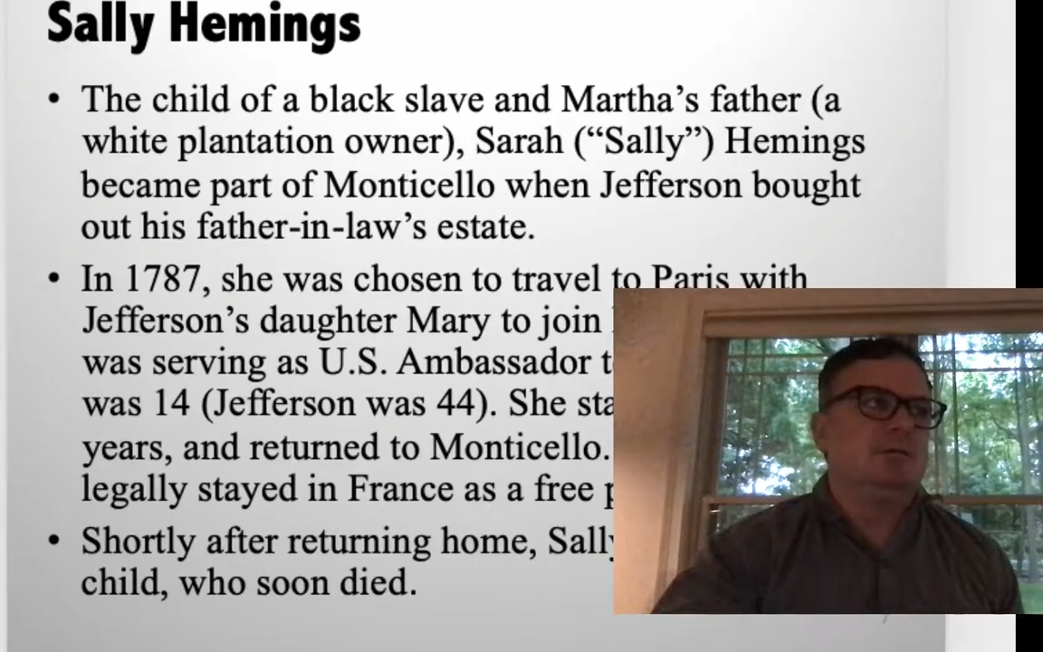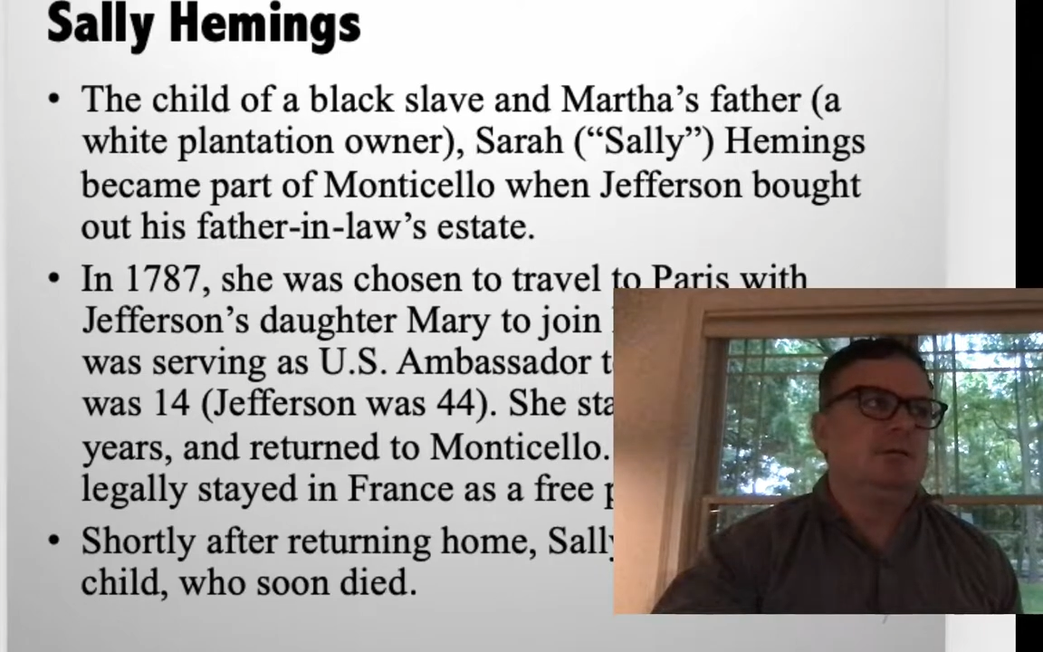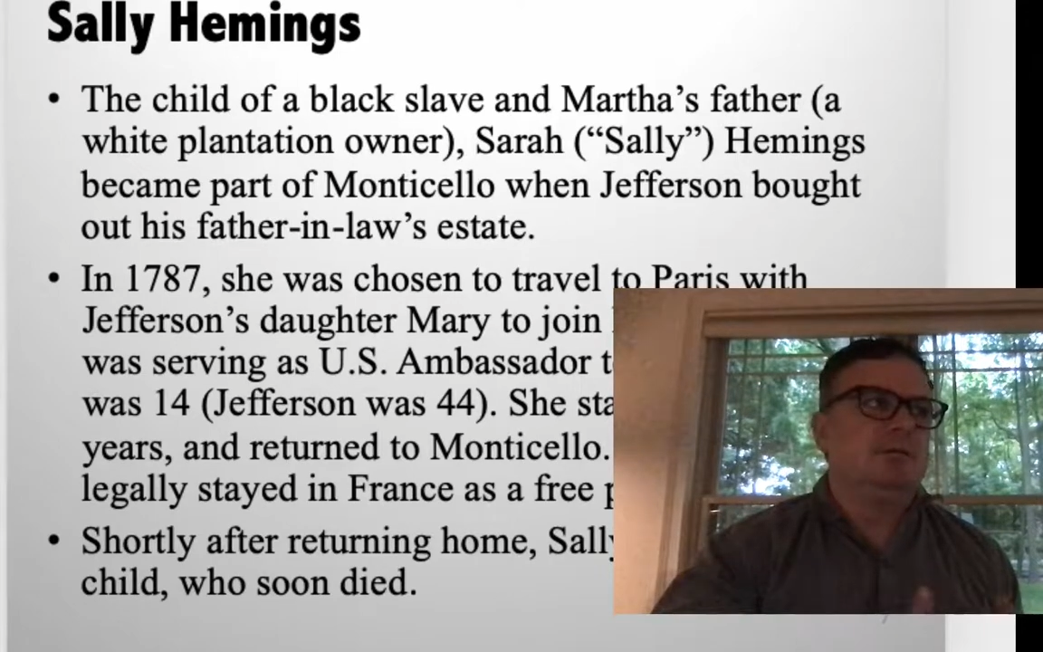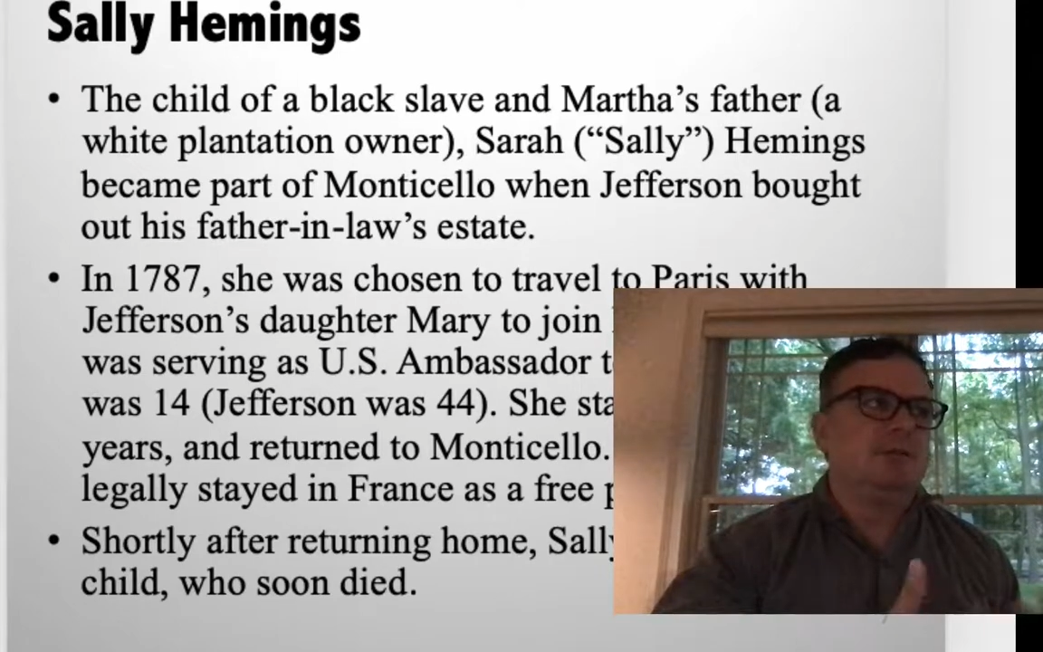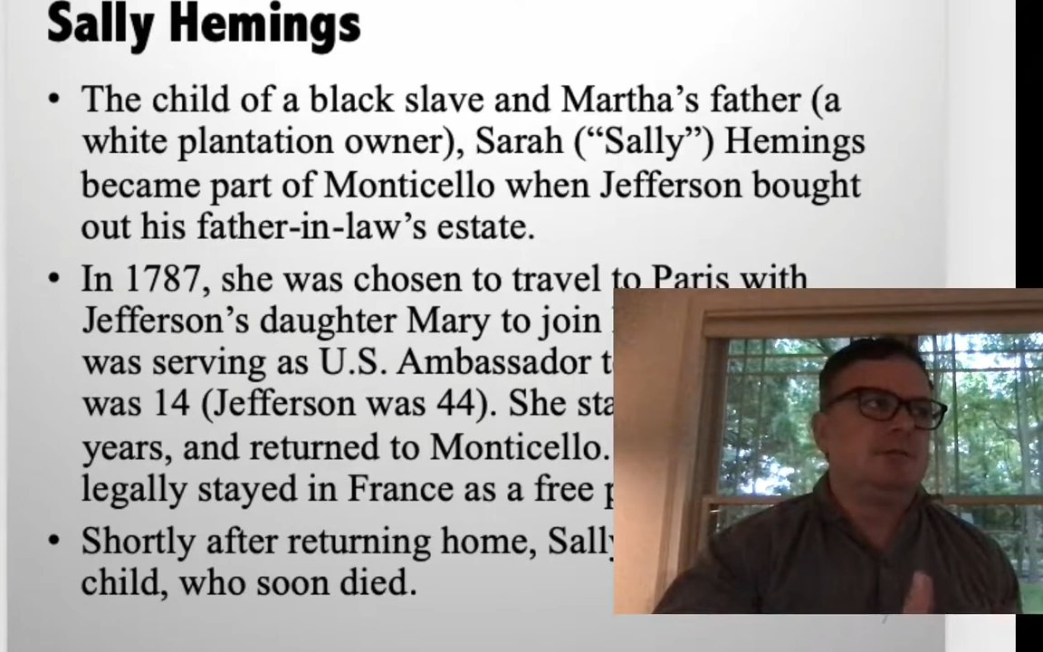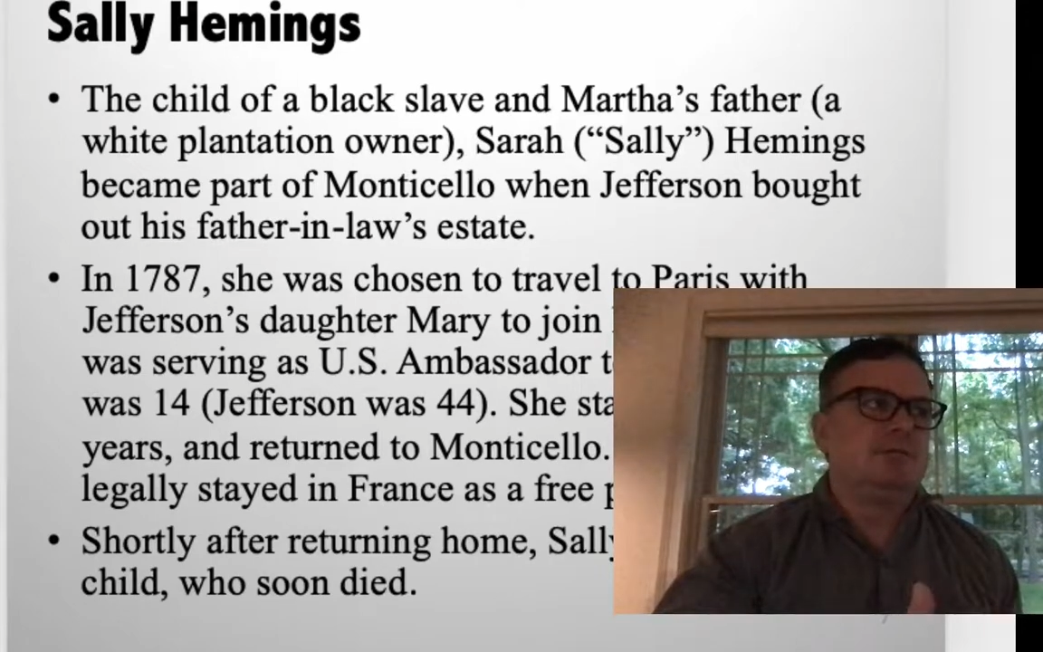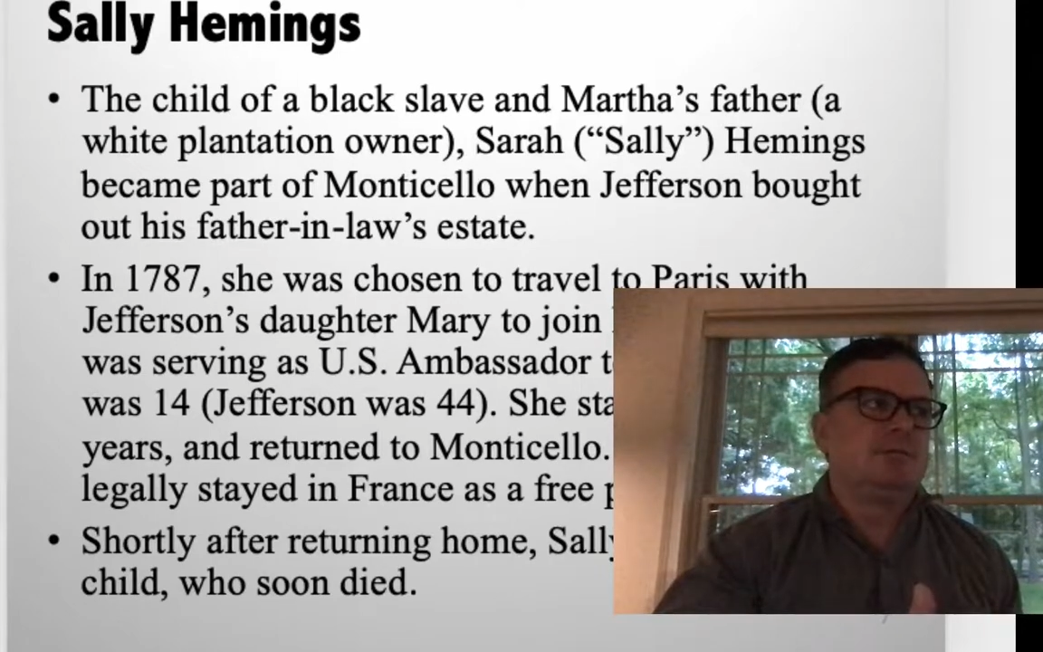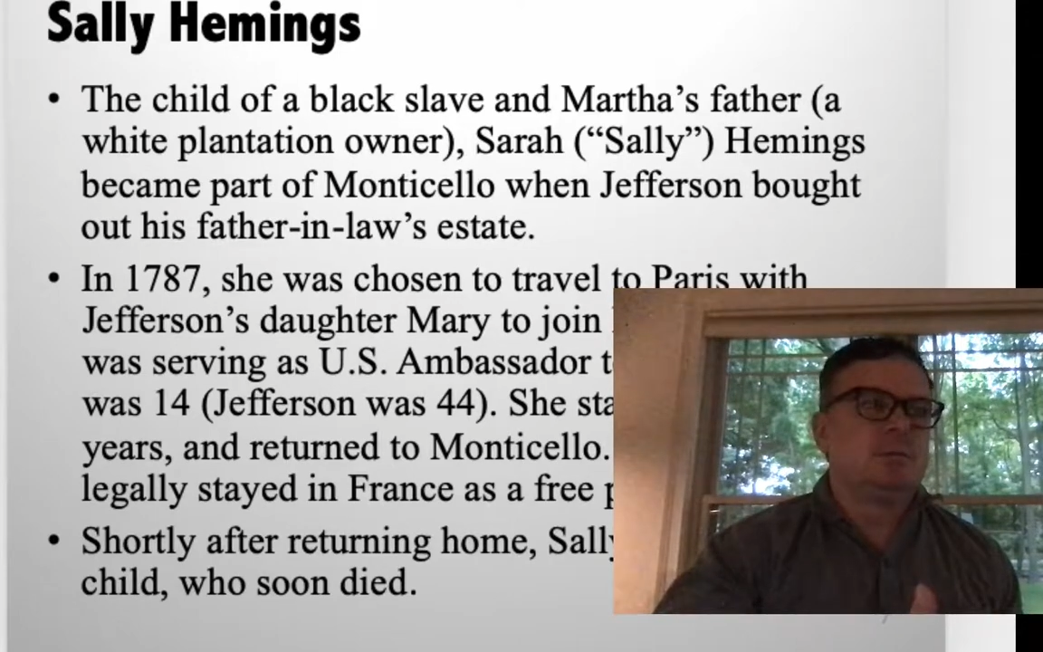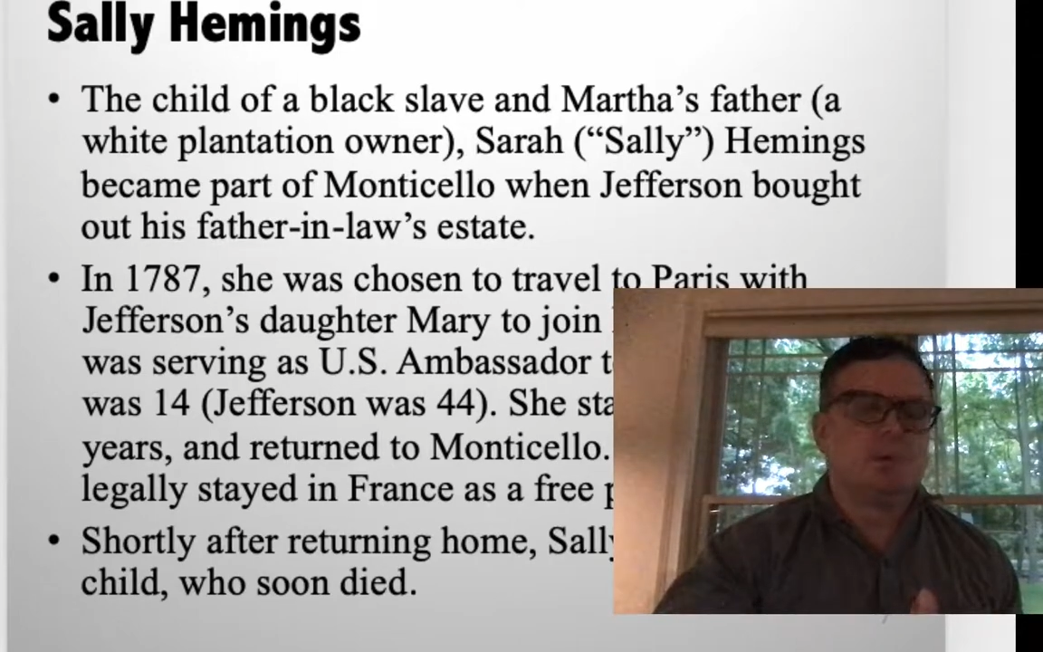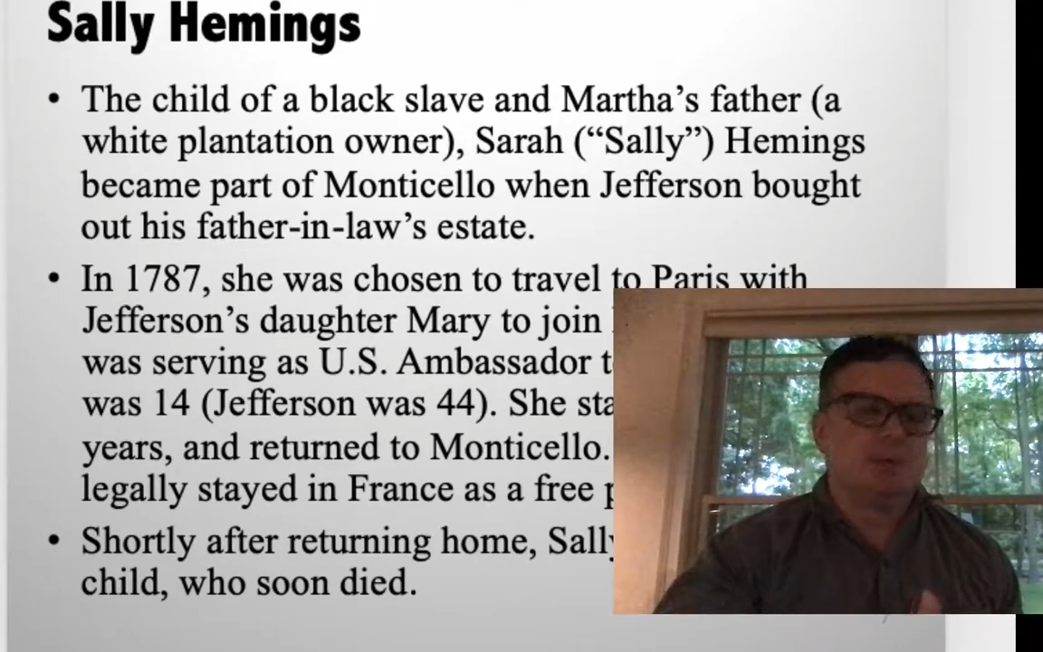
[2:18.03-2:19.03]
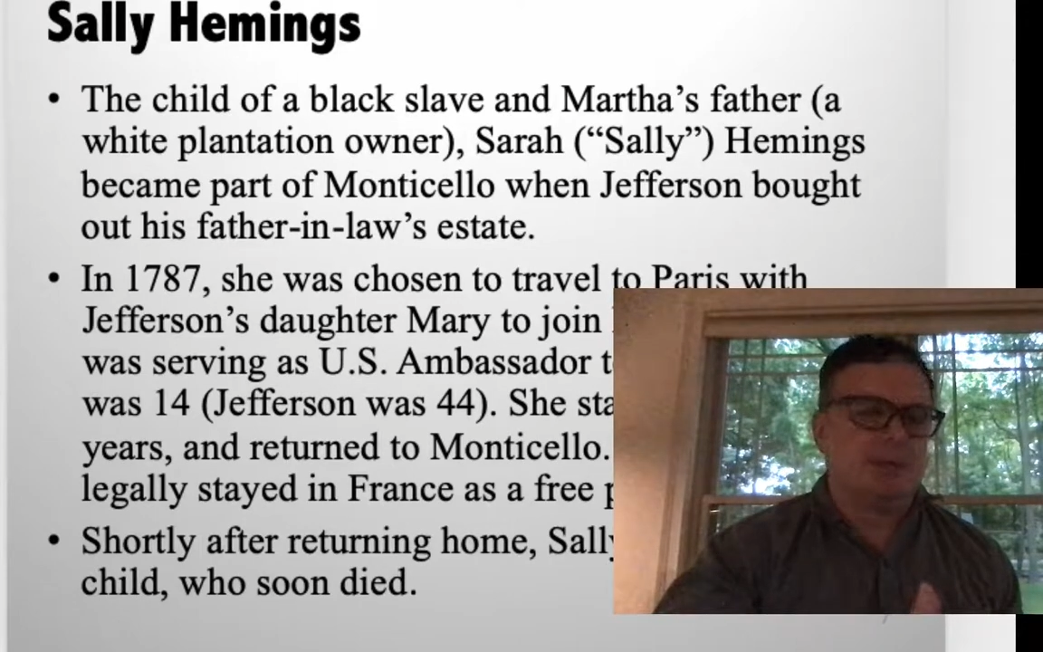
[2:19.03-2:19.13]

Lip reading: if I use a word